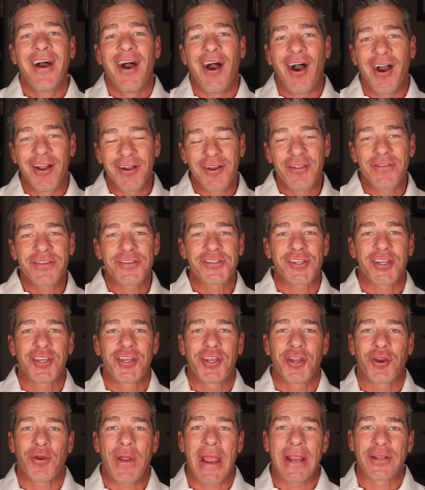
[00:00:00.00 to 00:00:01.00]
Under the
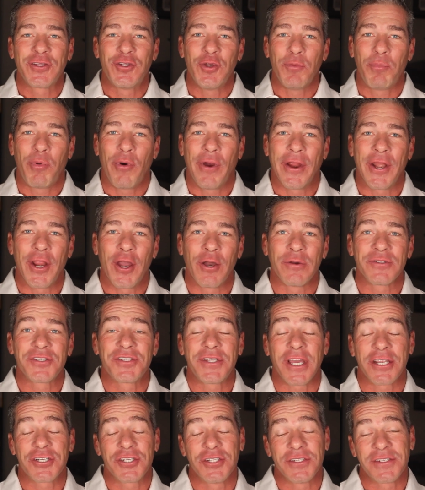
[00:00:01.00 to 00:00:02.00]
Secure Act 2.0,
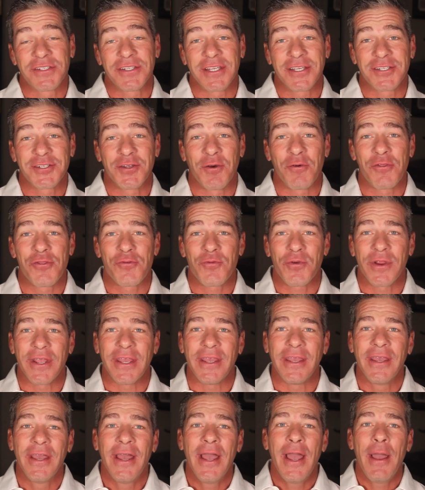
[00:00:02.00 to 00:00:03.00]
Section
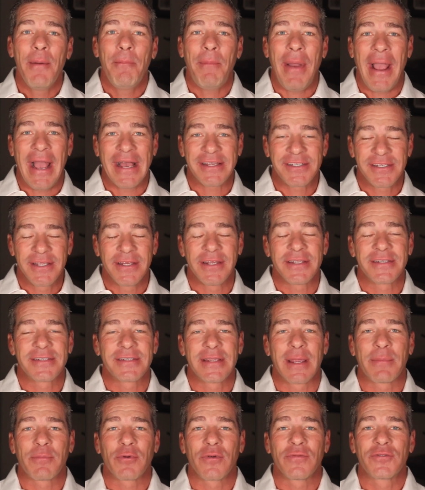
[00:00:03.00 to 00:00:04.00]
603, passed in
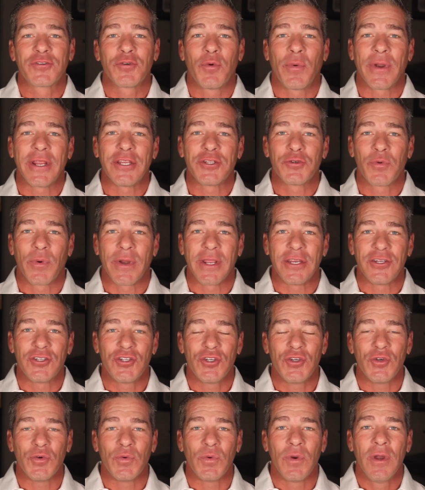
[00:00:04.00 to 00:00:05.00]
December of
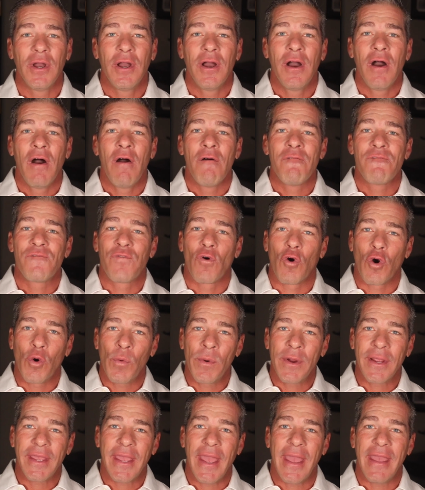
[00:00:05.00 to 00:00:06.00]
2022,
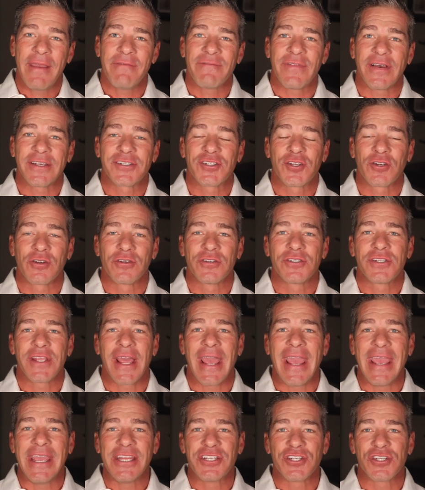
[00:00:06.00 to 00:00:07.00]
401k investors
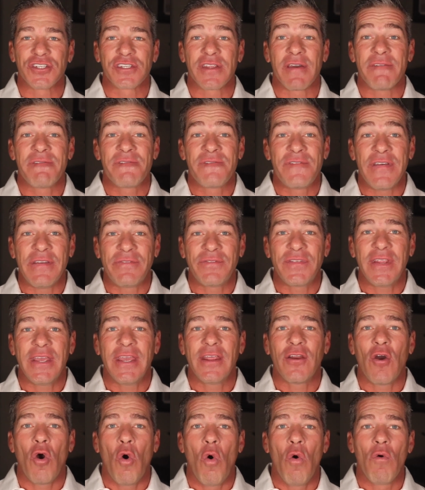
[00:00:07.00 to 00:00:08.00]
ages 50
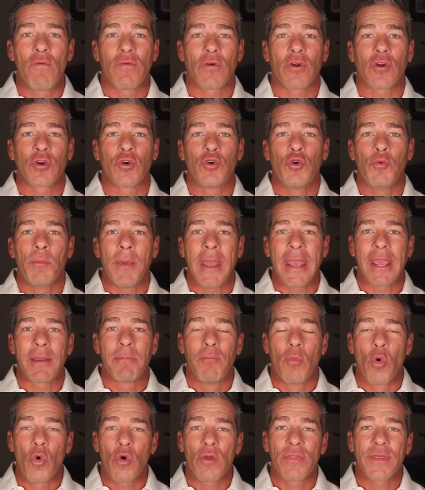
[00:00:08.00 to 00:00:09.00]
and over who make
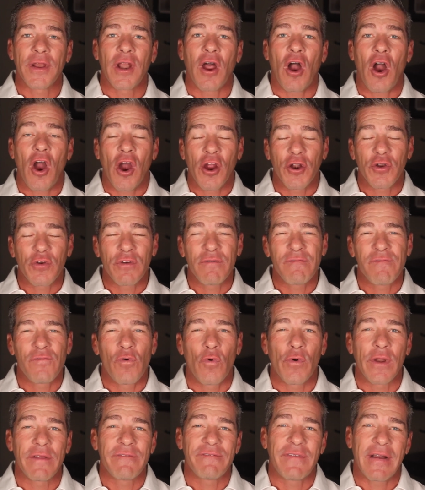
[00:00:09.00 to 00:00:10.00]
more than
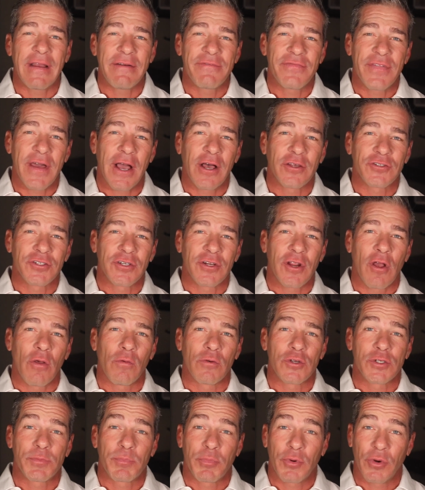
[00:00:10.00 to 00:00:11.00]

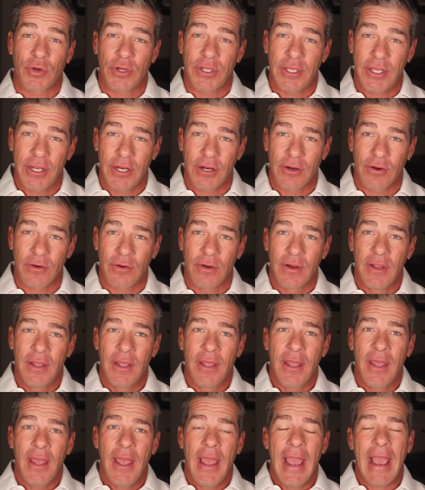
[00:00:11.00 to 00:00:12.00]
$145,000 per year
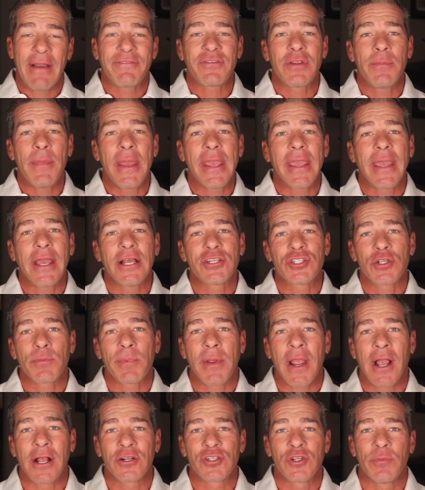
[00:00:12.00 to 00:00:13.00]
have to make catch-up
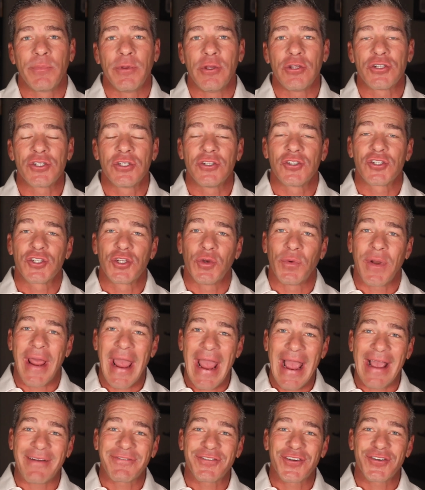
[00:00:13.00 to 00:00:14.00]
contributions to an
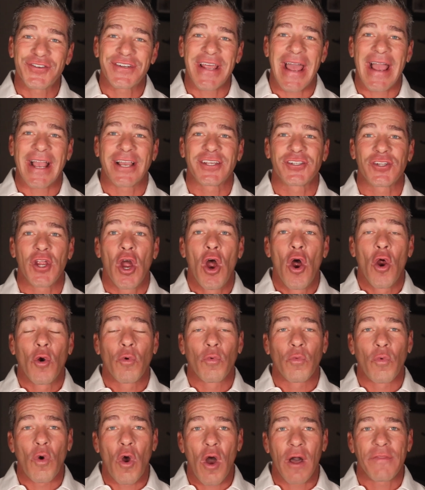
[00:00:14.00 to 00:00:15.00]
after-tax
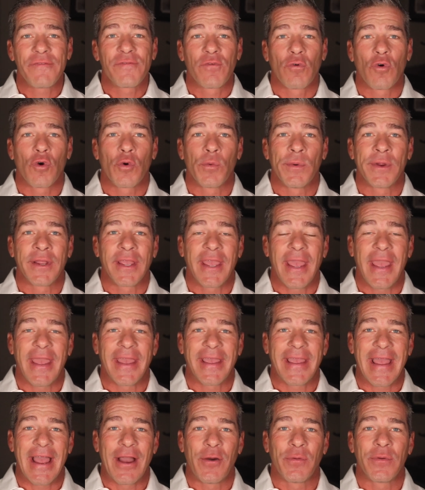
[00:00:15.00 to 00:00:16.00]
Roth 401k
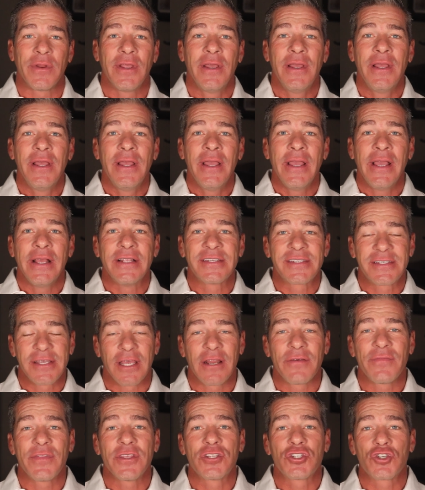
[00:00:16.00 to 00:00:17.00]
account
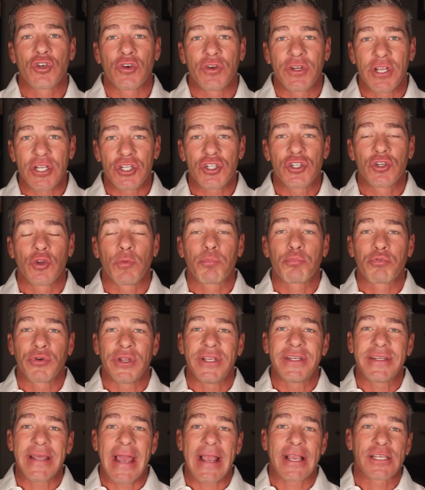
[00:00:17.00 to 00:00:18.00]
instead of the traditional
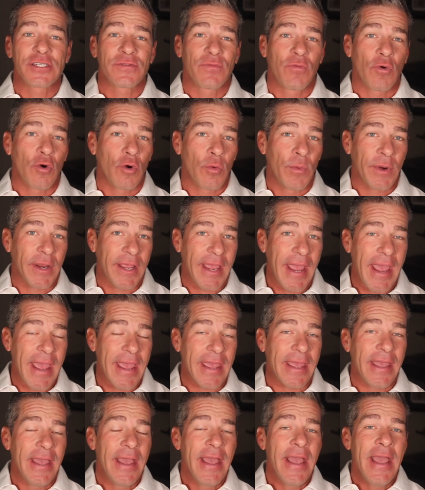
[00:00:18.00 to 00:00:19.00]
pre-tax
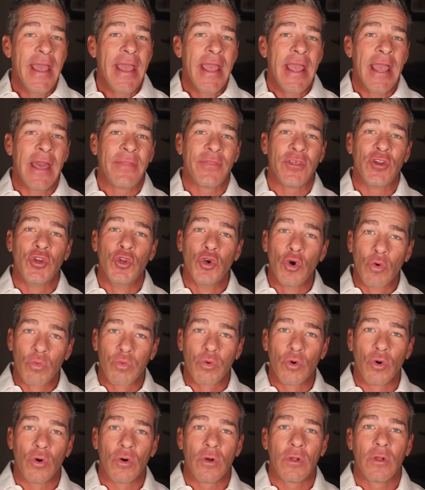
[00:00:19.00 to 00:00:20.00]
401k. And the new
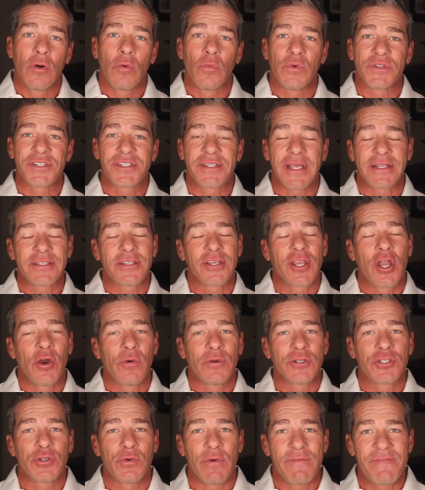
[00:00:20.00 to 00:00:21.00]
rule was set to go
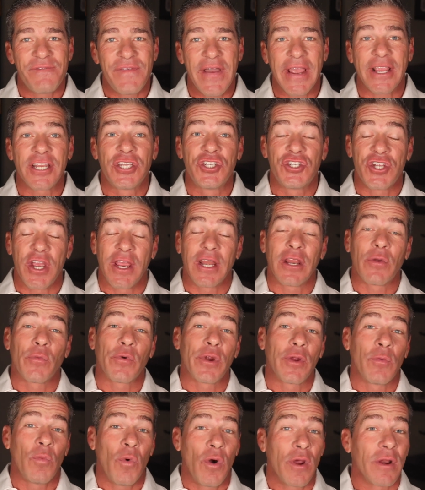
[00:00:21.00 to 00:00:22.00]
into effect
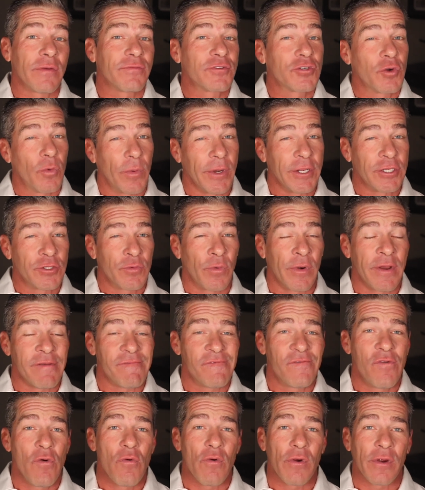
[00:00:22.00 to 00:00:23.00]
January 1 of
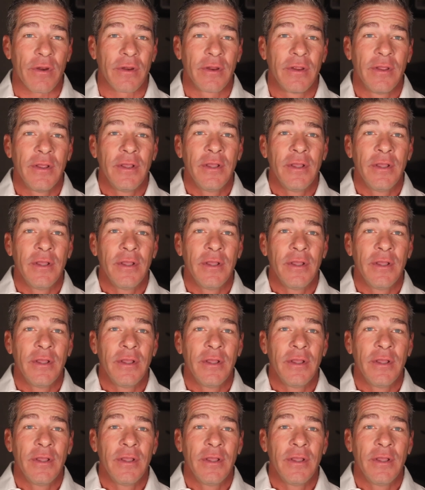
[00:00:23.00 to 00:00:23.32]
2024.